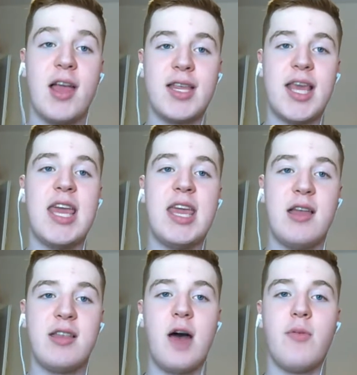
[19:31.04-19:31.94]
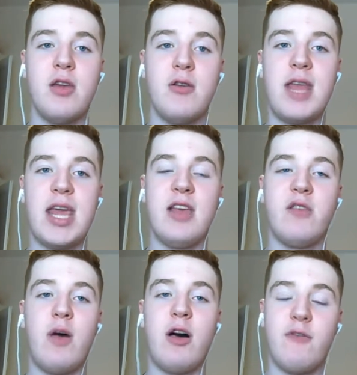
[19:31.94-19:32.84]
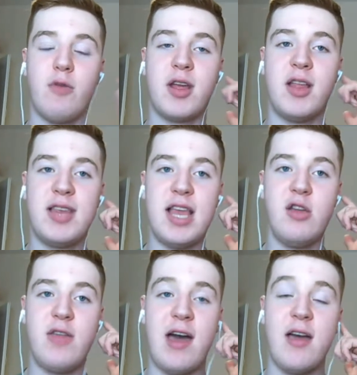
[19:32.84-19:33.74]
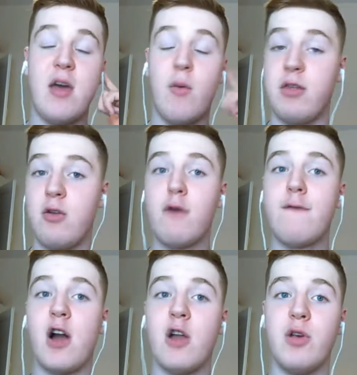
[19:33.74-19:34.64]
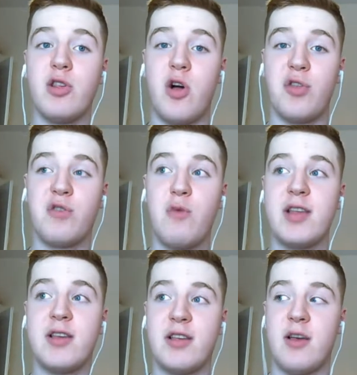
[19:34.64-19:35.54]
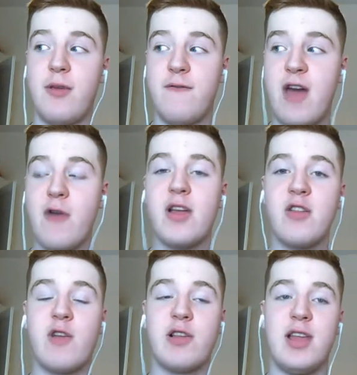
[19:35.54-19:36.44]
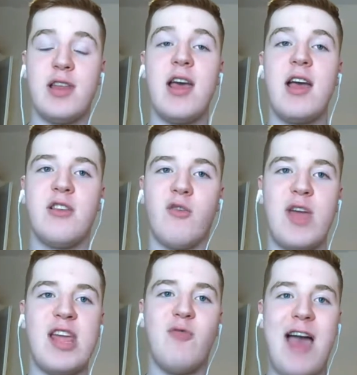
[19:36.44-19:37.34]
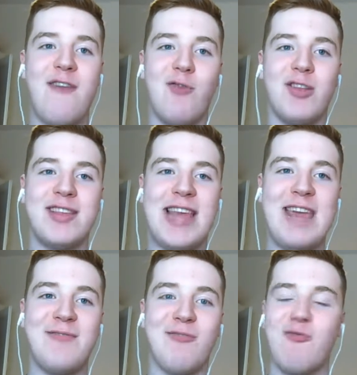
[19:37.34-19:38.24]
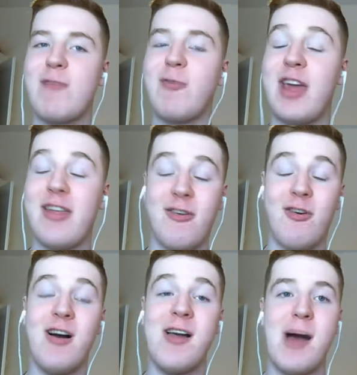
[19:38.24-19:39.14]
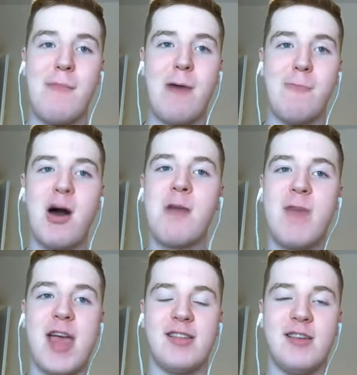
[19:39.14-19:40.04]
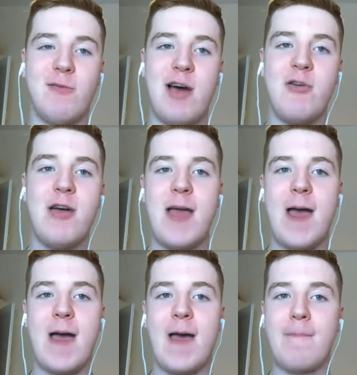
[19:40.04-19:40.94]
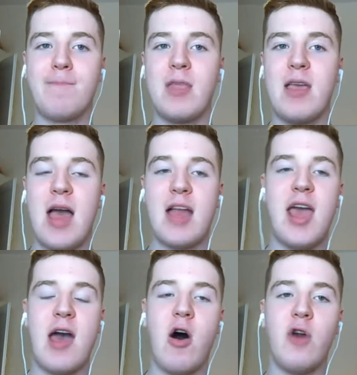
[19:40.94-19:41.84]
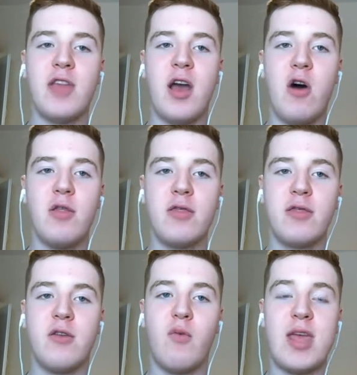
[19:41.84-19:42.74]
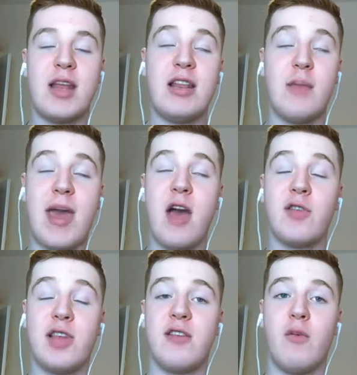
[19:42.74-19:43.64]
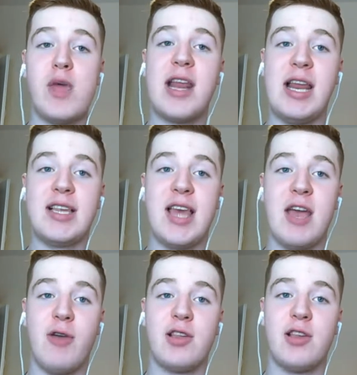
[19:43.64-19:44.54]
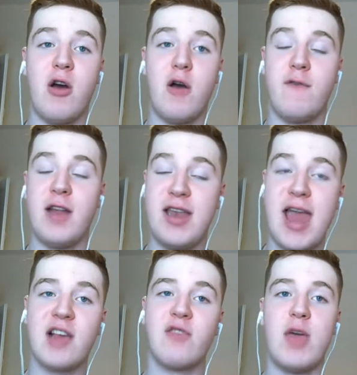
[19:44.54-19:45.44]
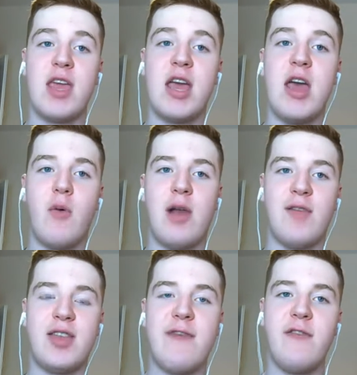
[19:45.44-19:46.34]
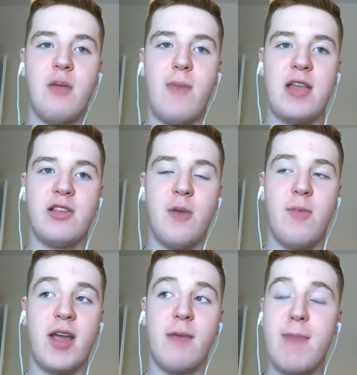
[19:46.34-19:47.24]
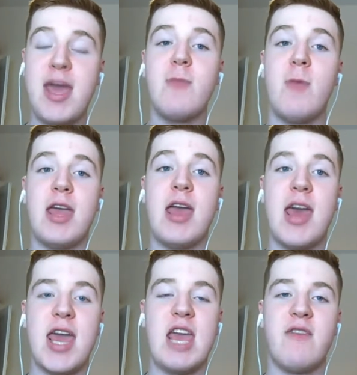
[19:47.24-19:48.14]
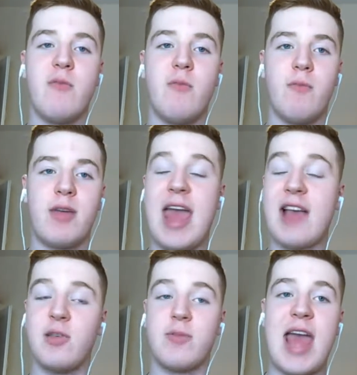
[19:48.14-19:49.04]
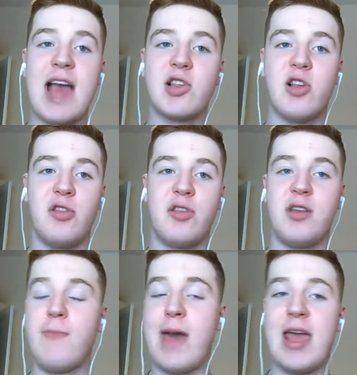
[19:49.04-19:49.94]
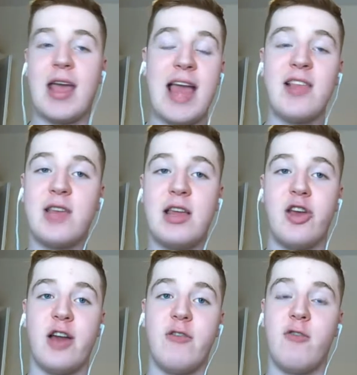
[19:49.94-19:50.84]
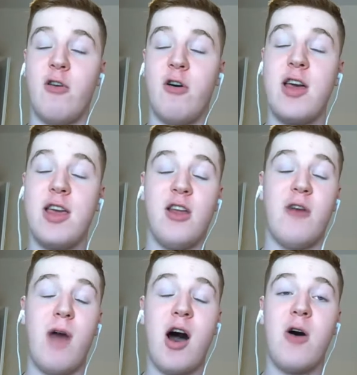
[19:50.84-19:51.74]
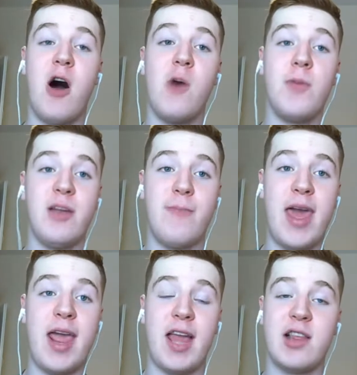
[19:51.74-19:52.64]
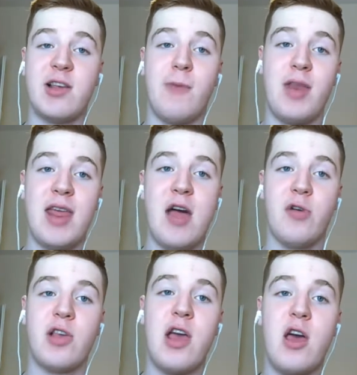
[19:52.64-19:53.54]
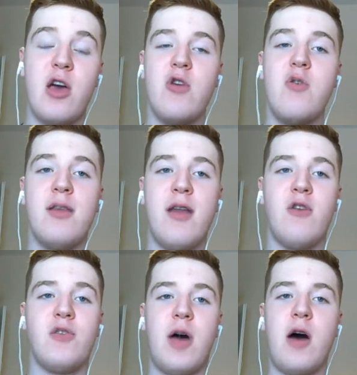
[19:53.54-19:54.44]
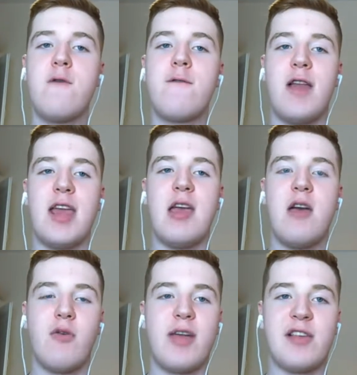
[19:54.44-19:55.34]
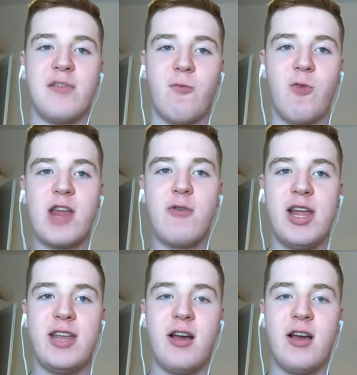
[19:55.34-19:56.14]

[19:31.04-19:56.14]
TWD as well, if you want to continue that with your followers on Twitter, because I'll be very interested to read what everyone's teams and read what they thought about my picks as well. And yeah, on the weekly debate, obviously it's a weekly series, so hopefully next week we'll have a different debate topic, and maybe even get some guests on to debate against each other, or I'll be debating against somebody else. Who knows? But hopefully we'll get some really